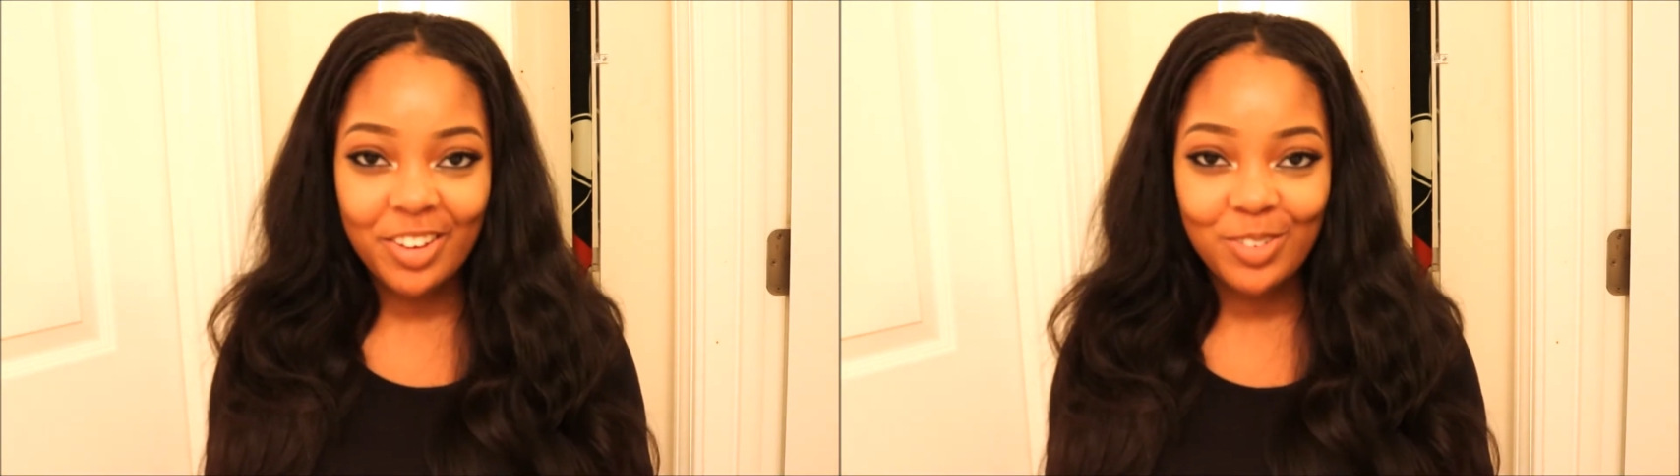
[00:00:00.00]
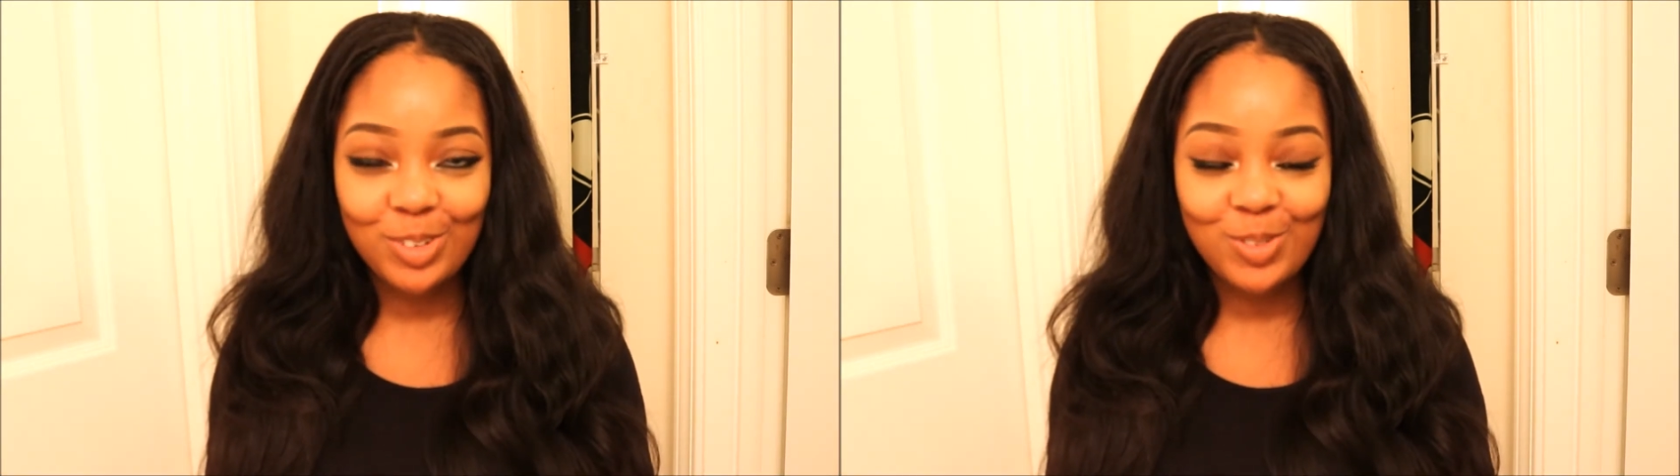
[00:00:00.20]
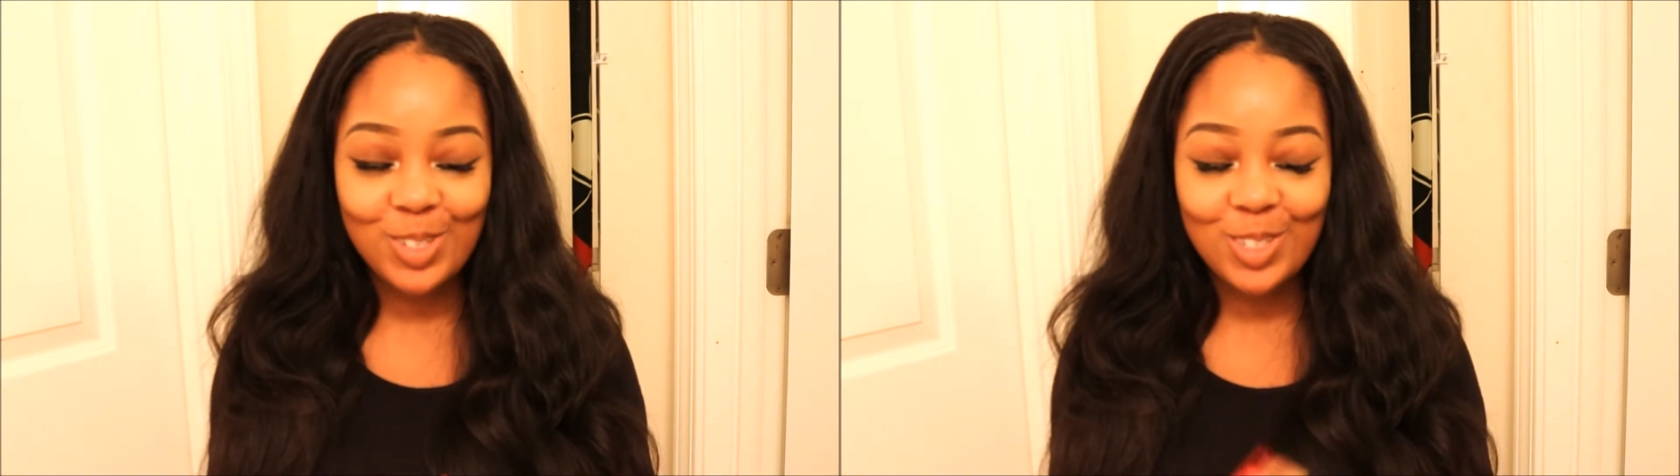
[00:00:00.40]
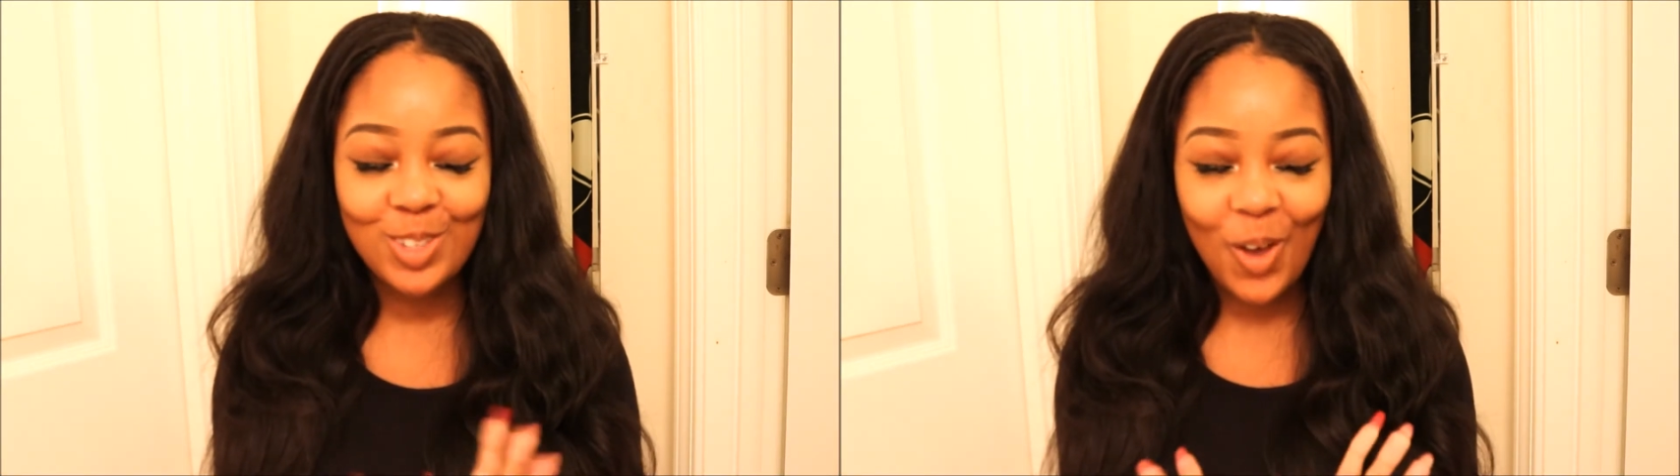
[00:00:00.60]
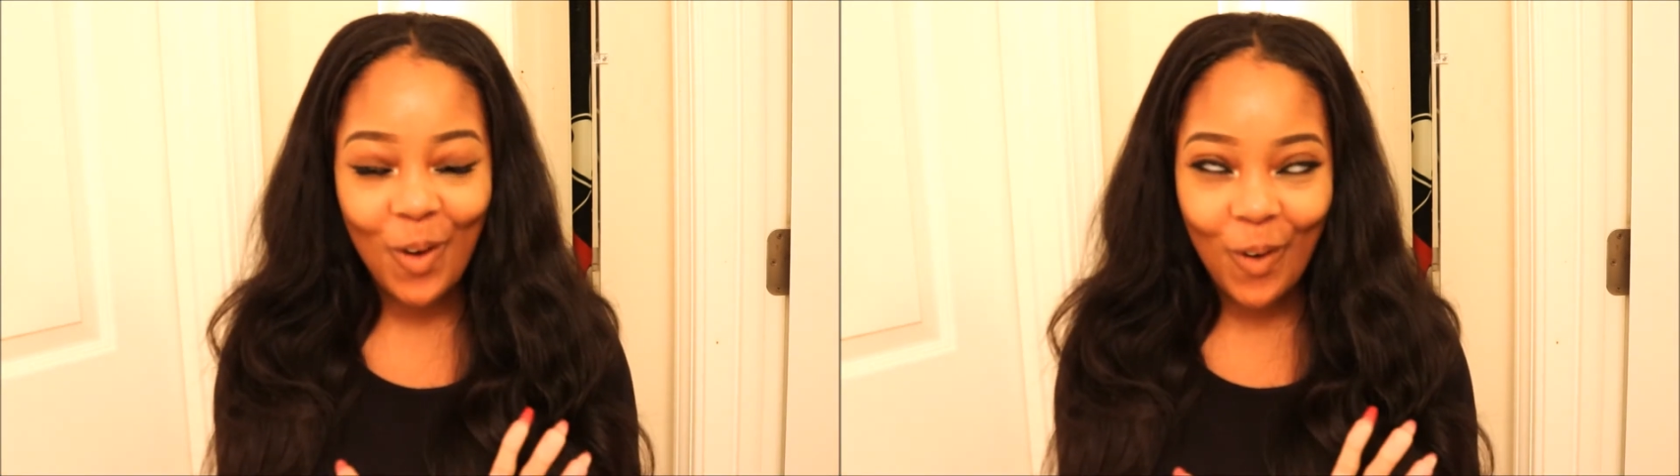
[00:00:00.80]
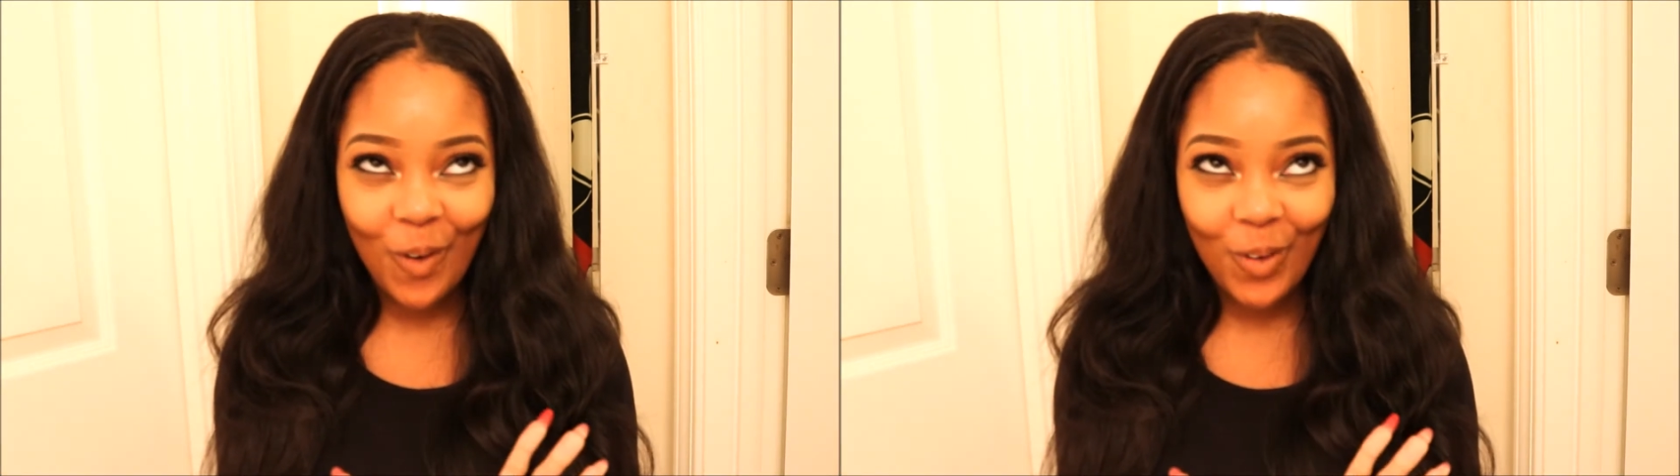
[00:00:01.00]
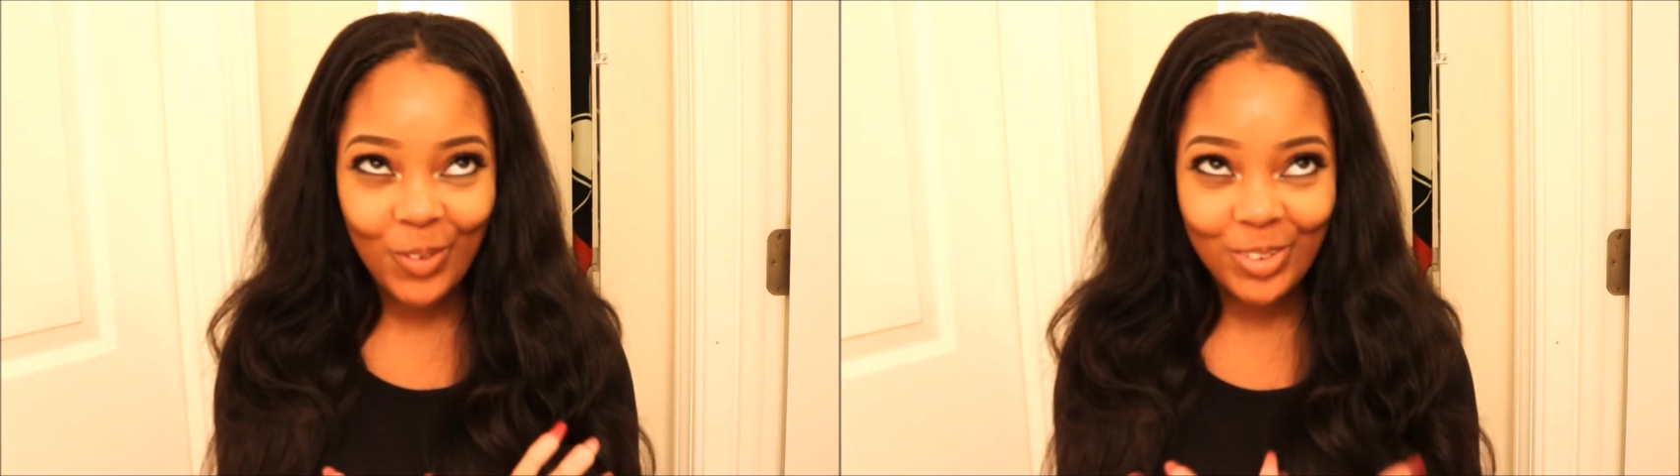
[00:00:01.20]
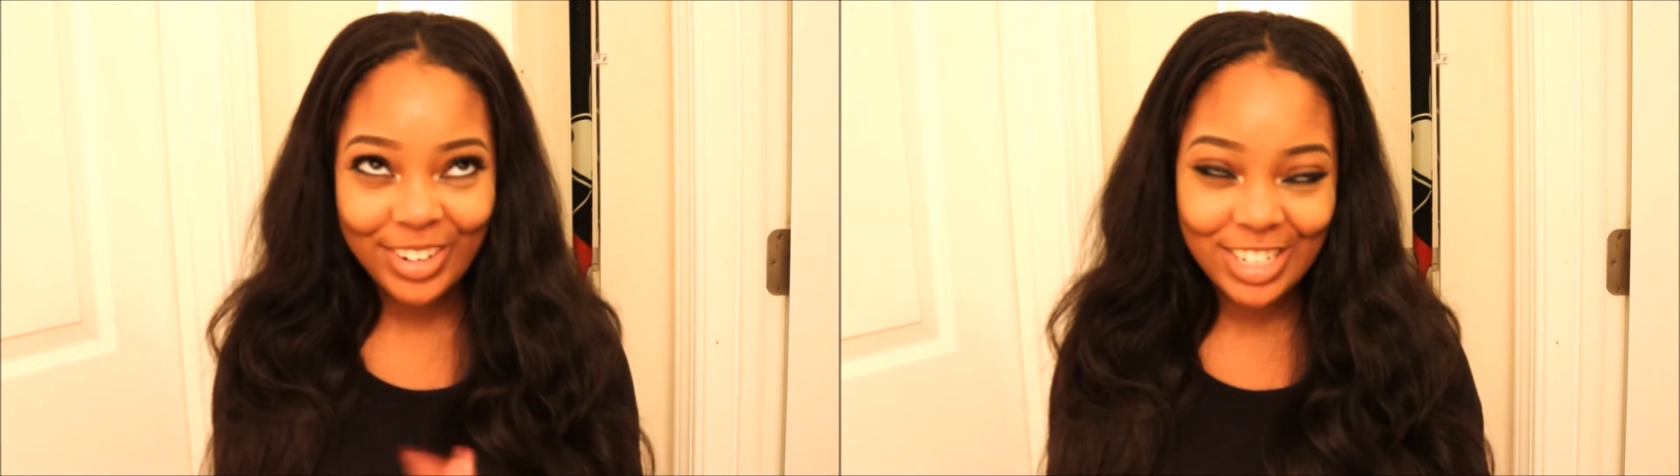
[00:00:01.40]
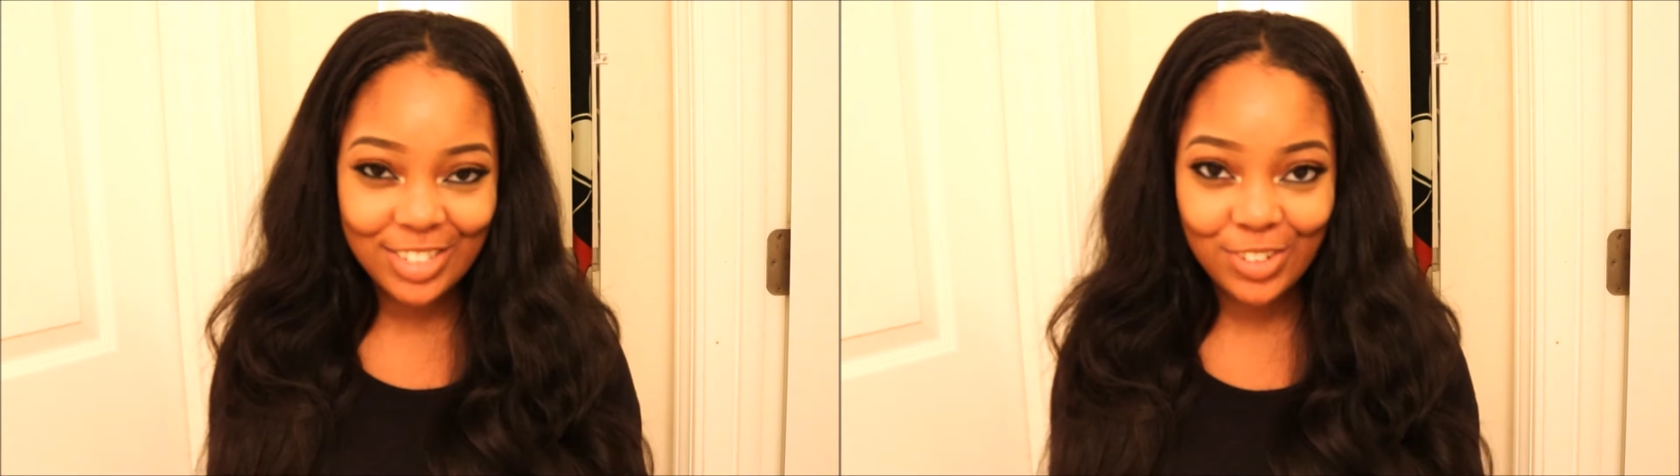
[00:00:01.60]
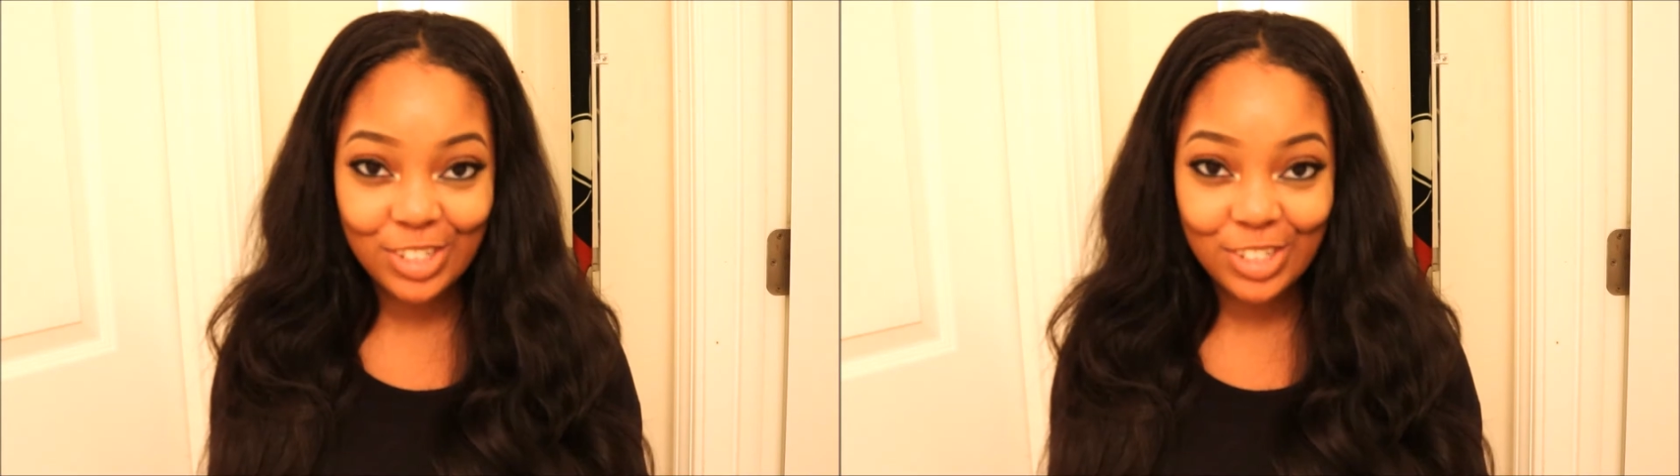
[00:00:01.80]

which was so nice of her.